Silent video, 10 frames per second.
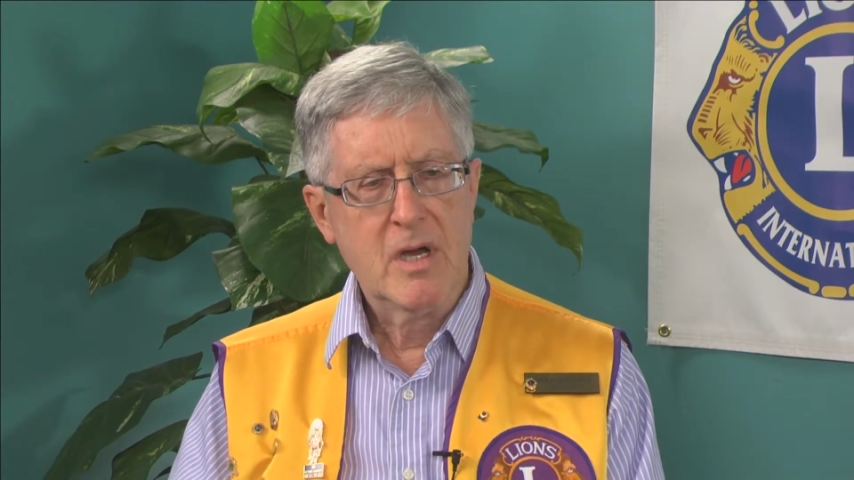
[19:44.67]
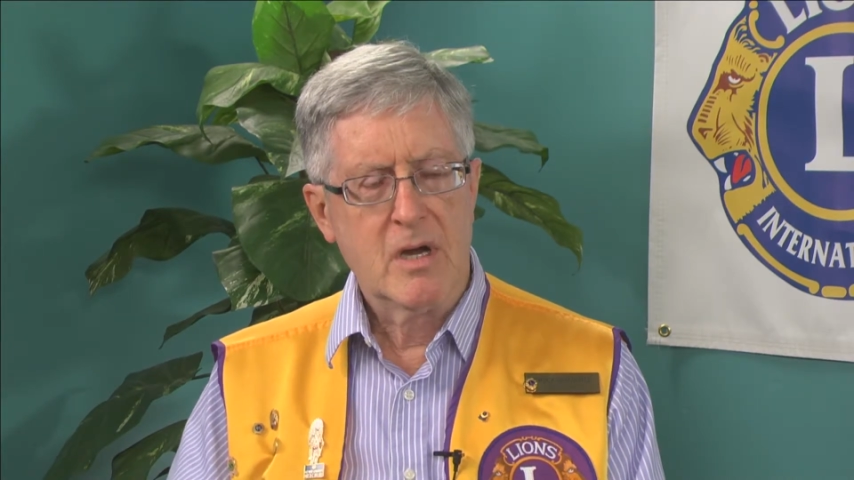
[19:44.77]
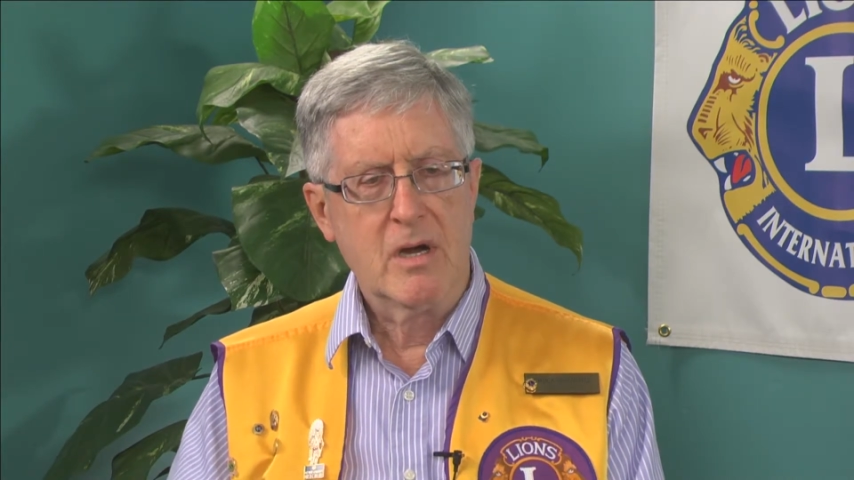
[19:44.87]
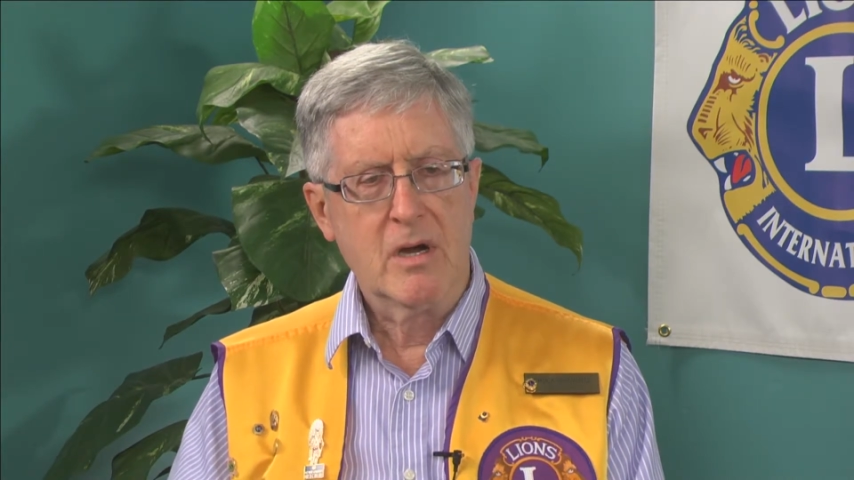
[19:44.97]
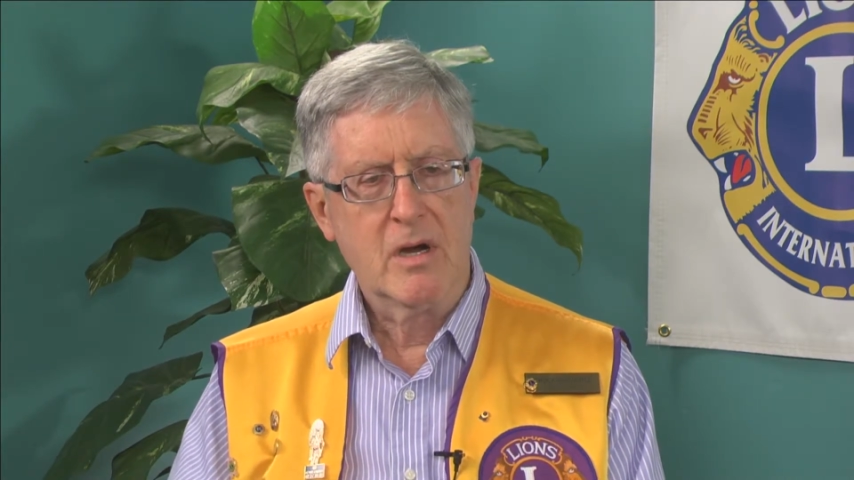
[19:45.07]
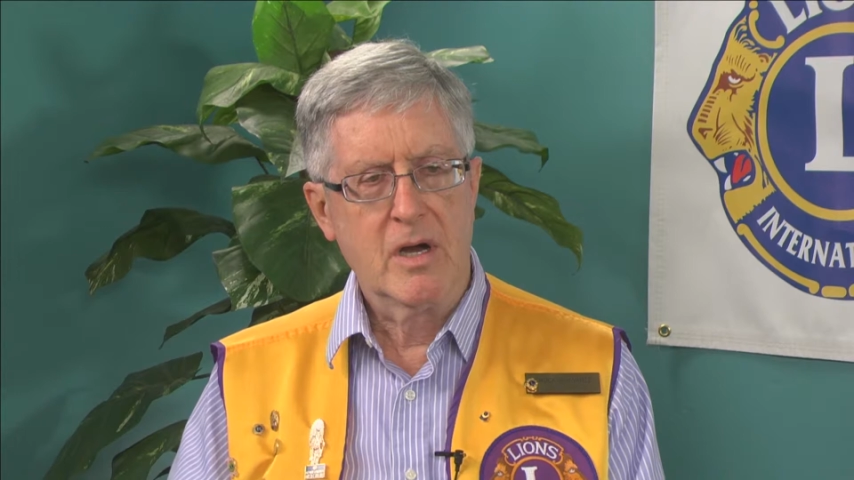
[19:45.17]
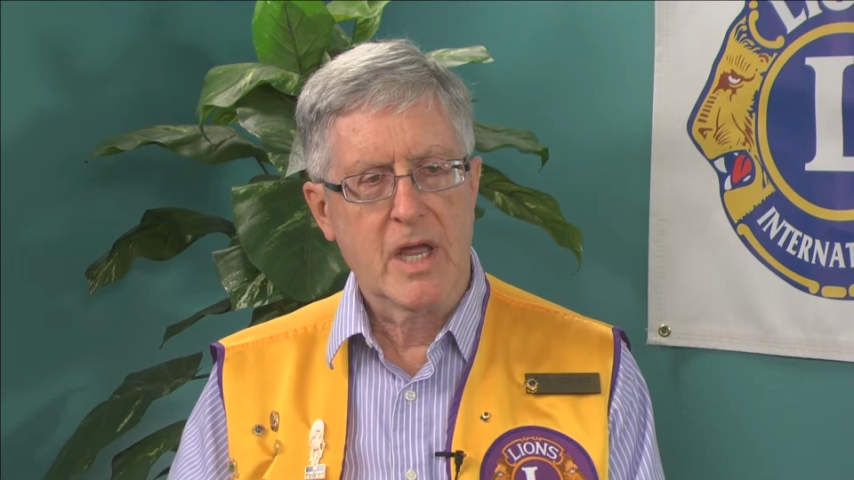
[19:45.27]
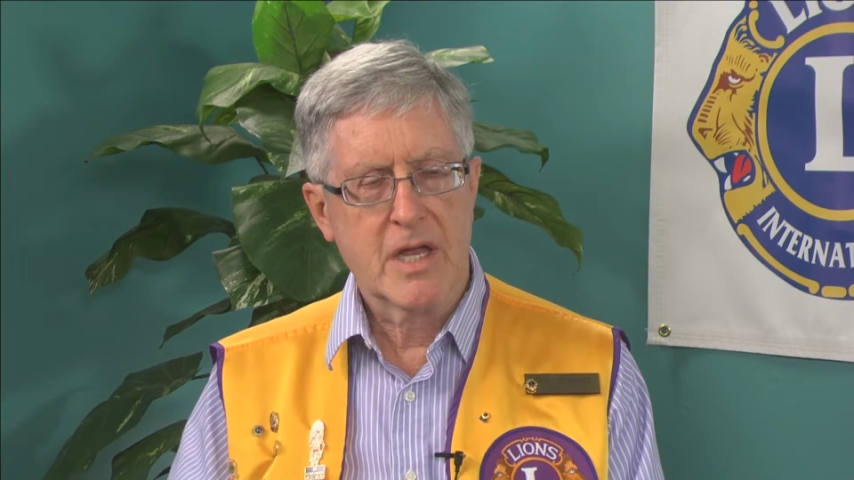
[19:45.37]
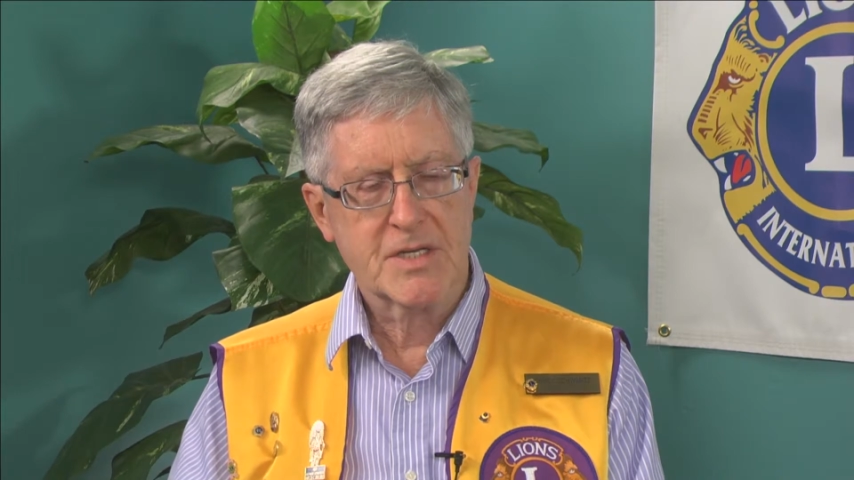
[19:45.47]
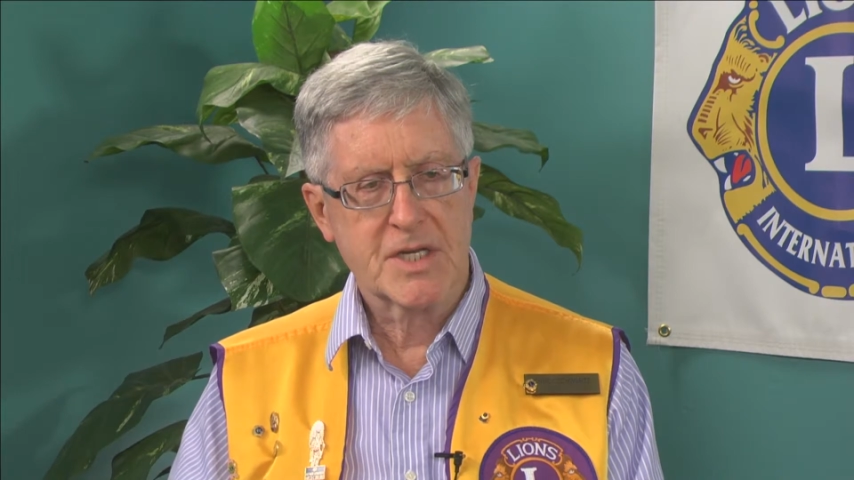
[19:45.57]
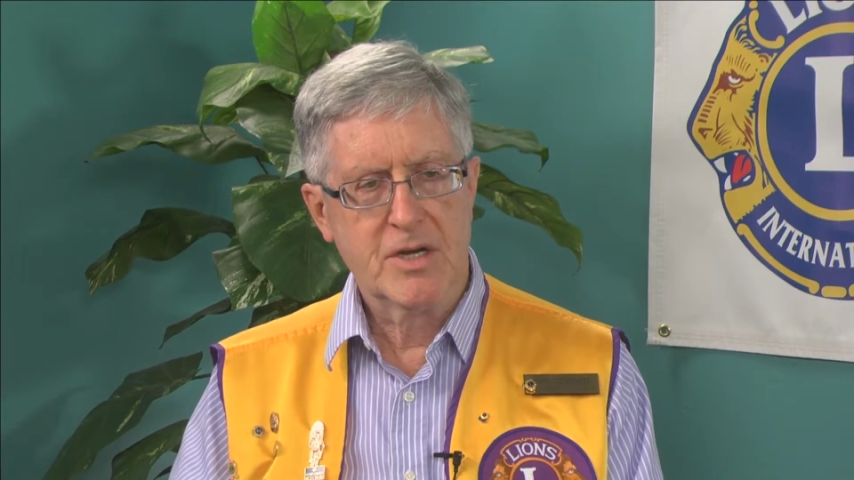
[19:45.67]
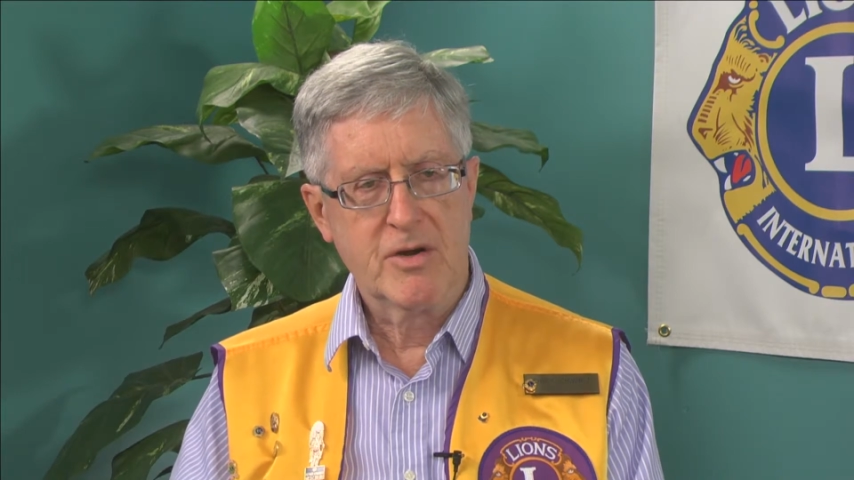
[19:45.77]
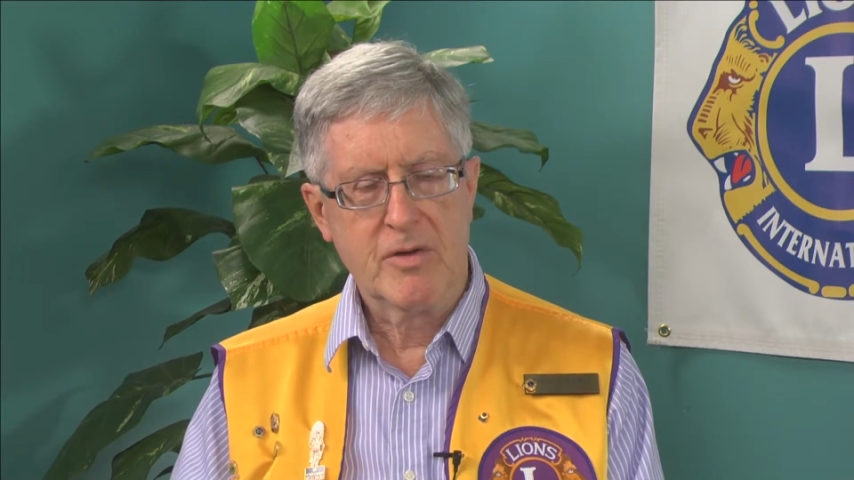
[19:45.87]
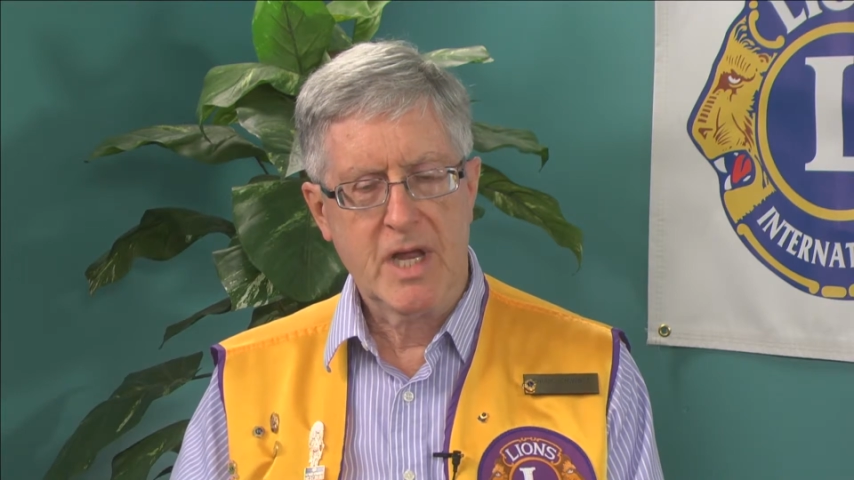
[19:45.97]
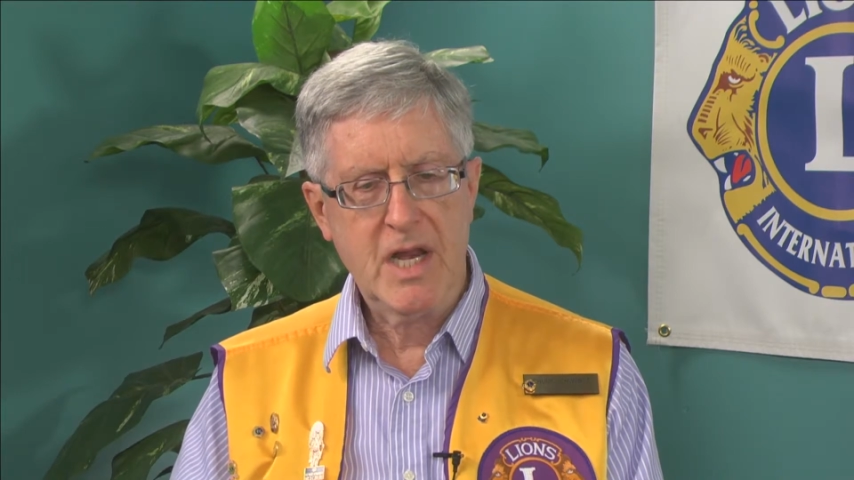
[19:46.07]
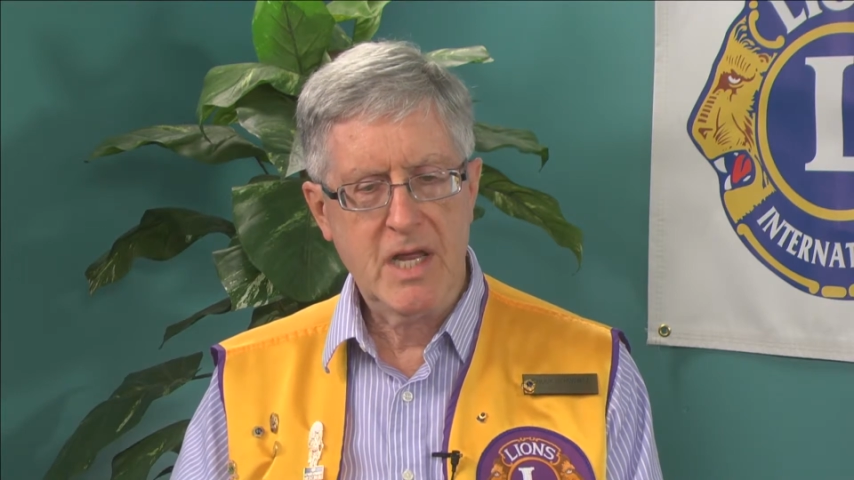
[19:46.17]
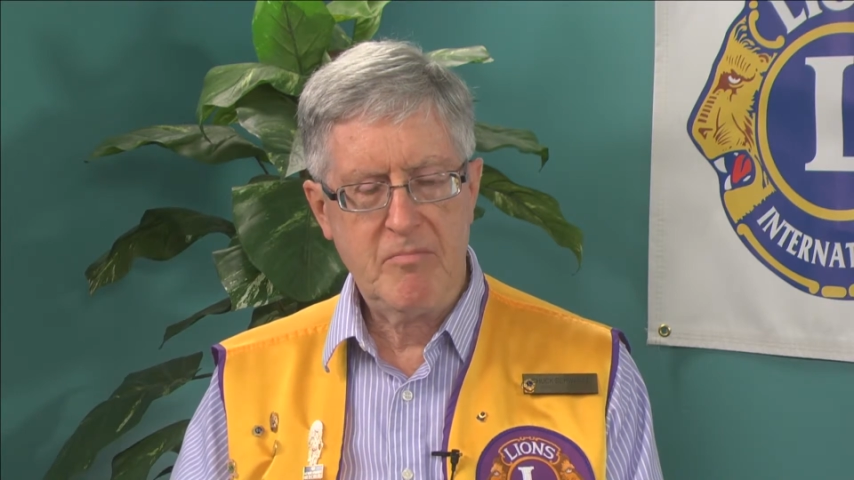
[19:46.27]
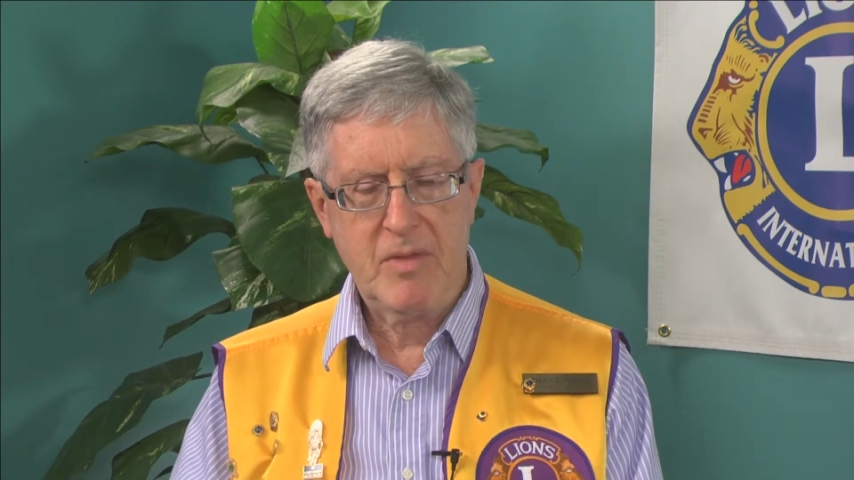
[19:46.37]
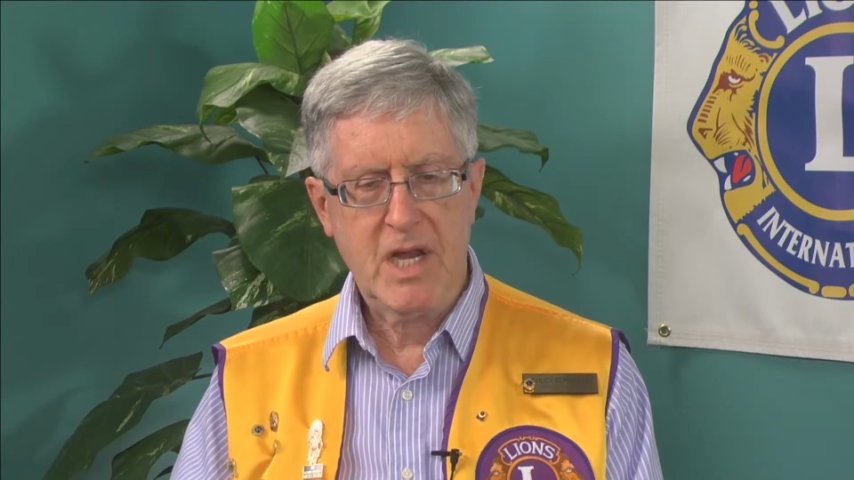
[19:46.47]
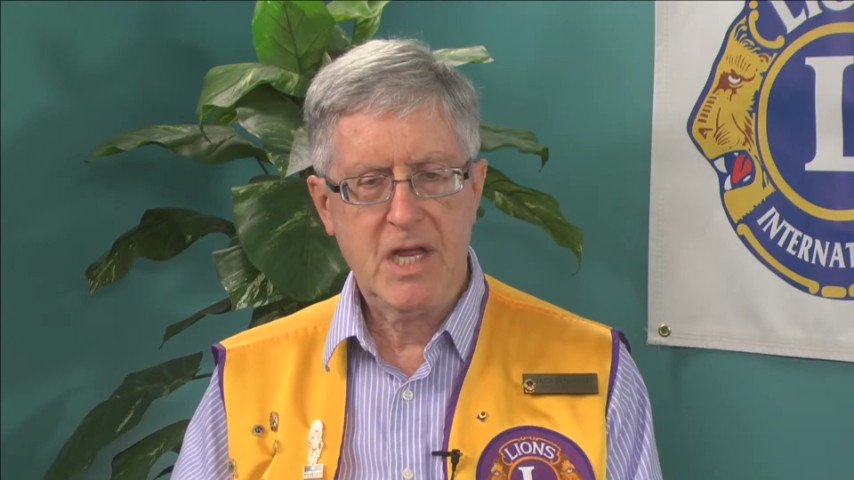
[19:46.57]
And so
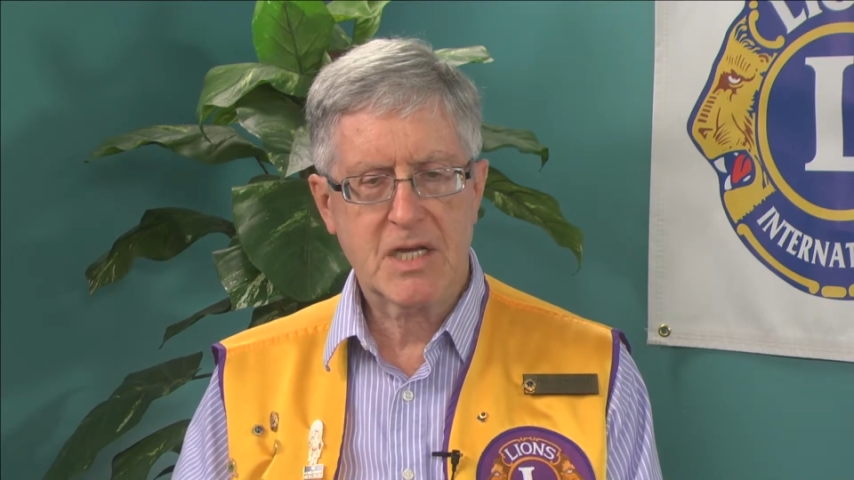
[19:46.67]
any